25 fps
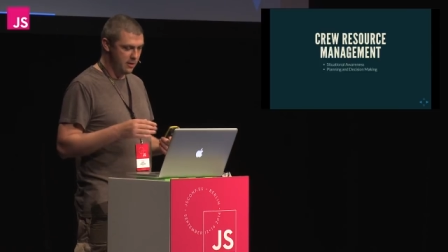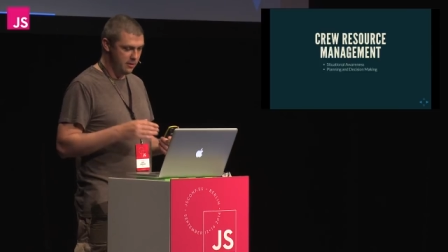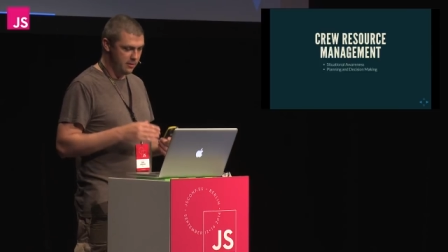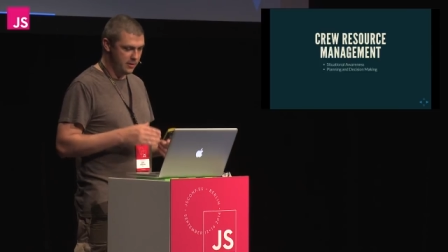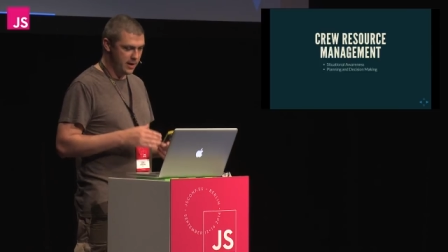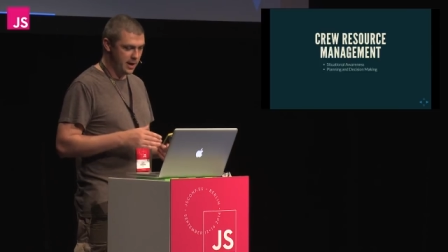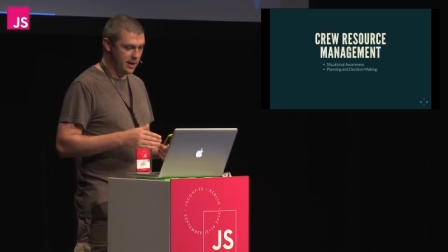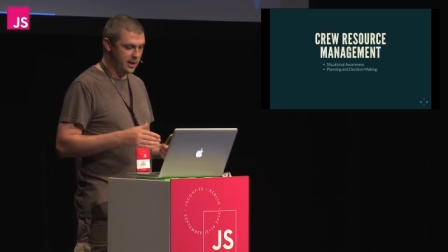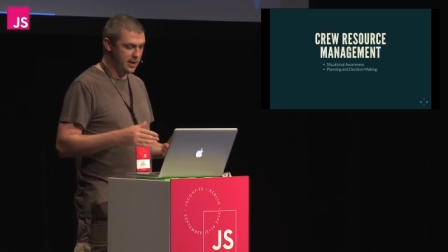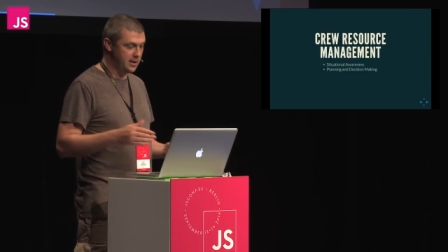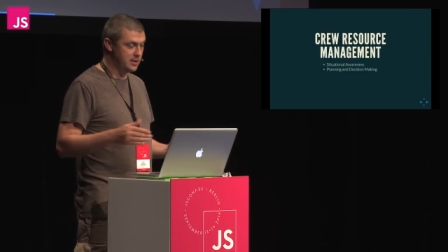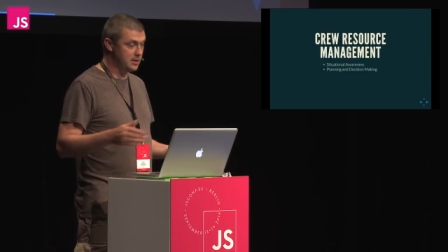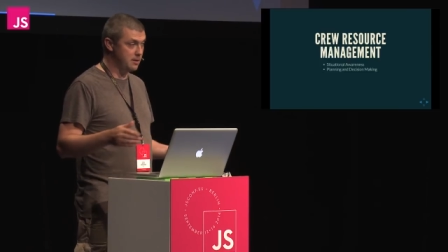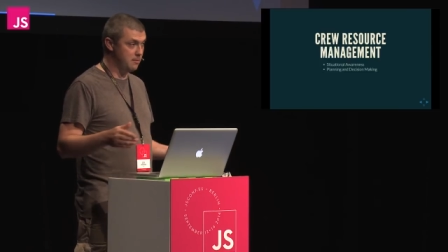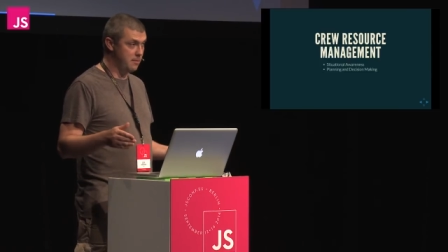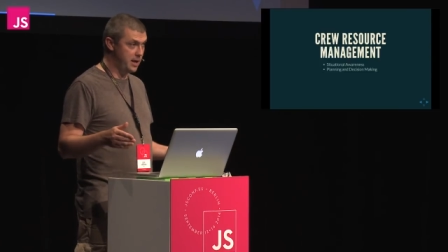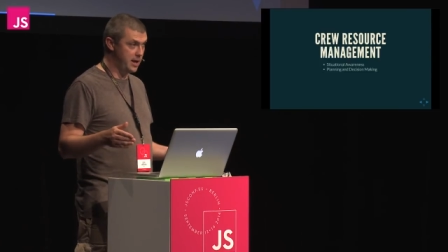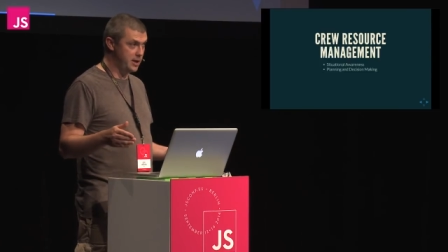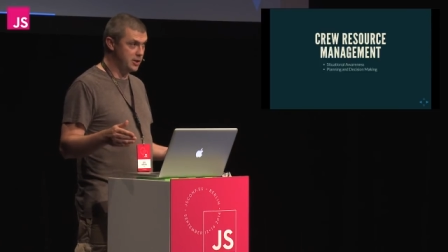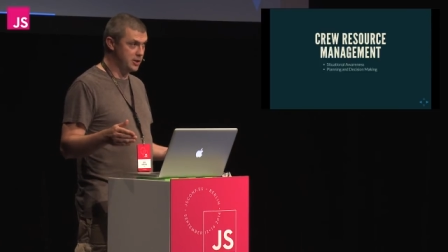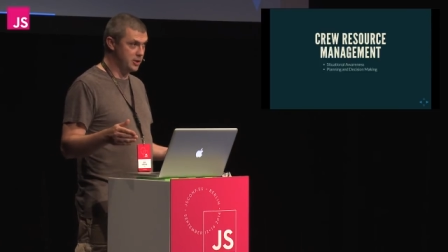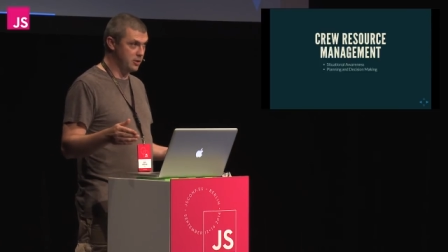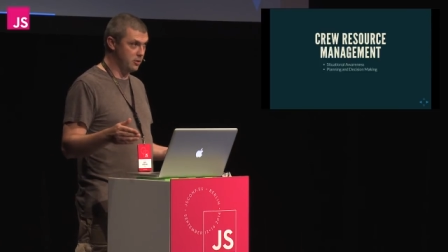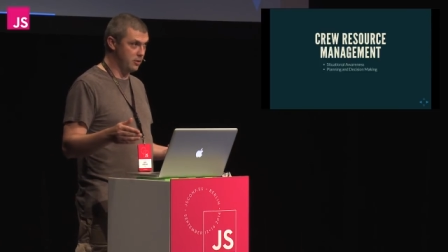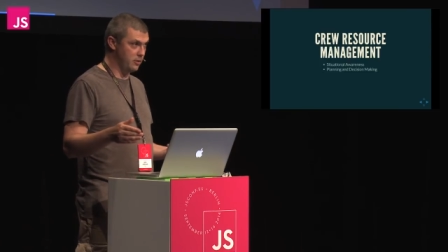they need to
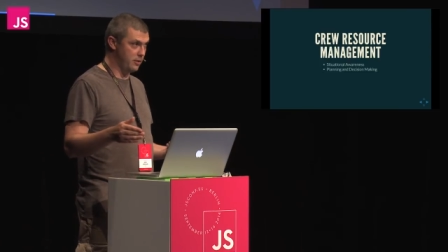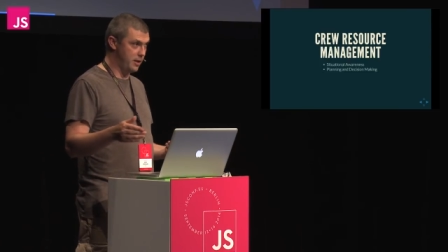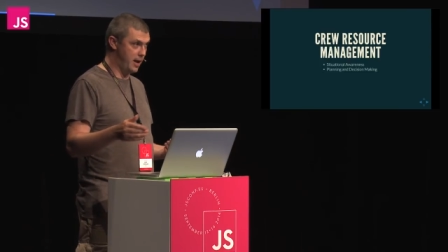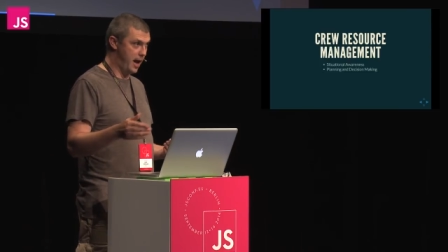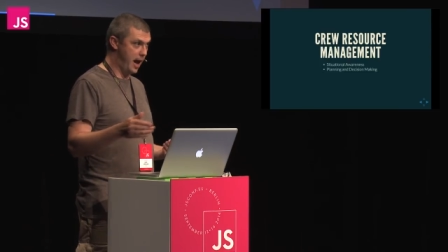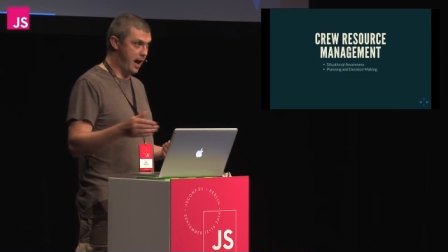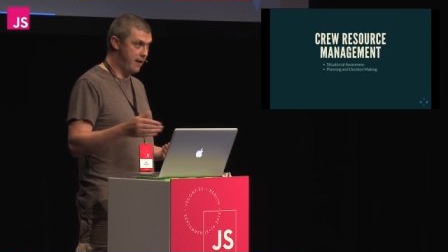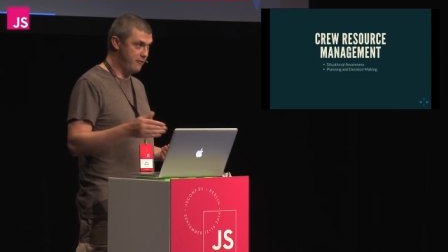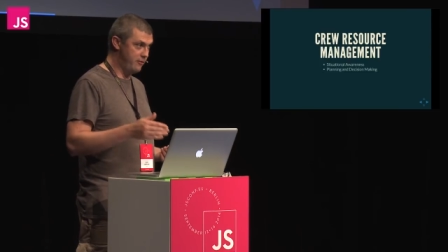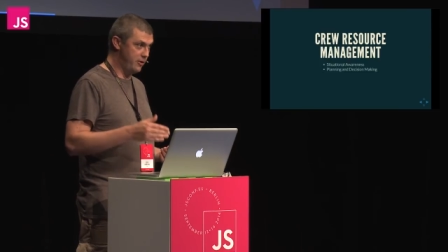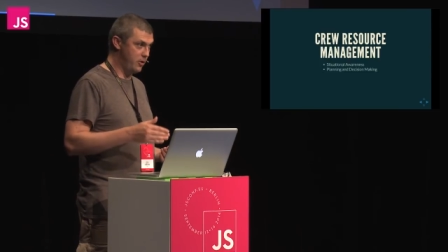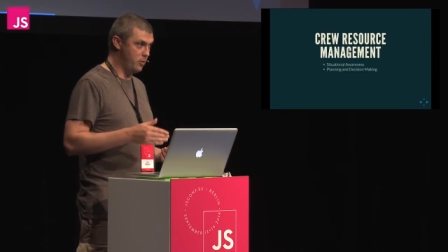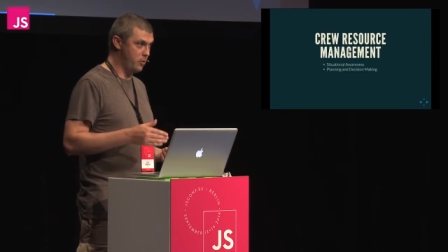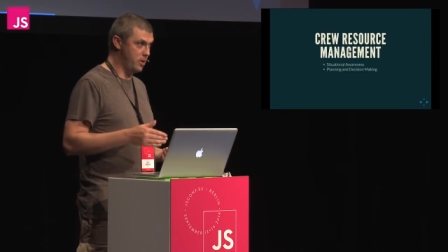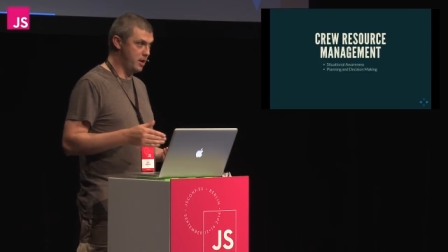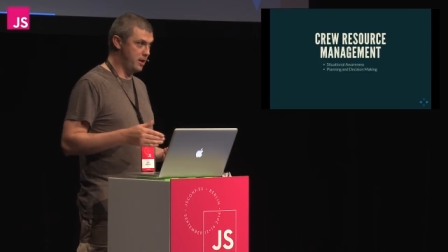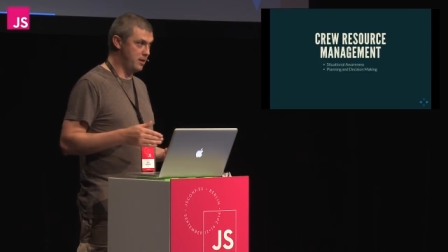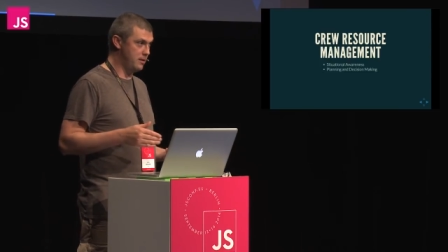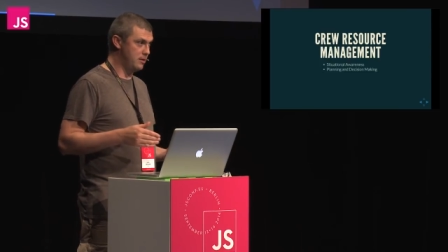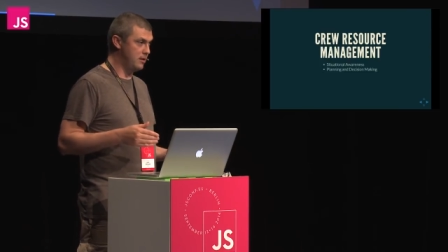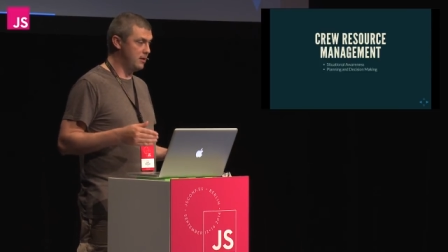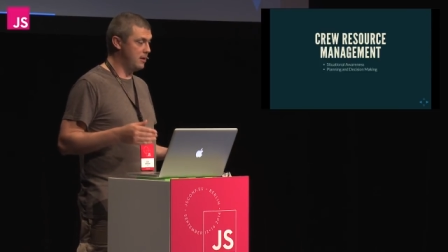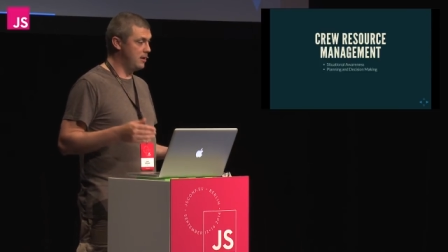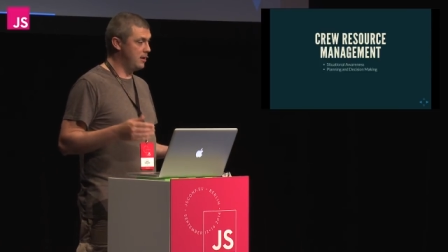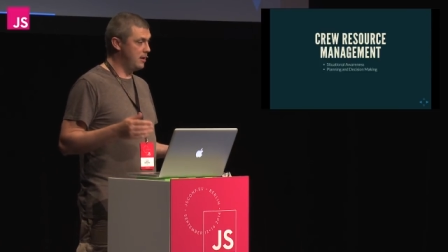make sure that
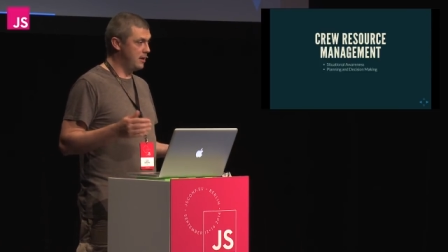everyone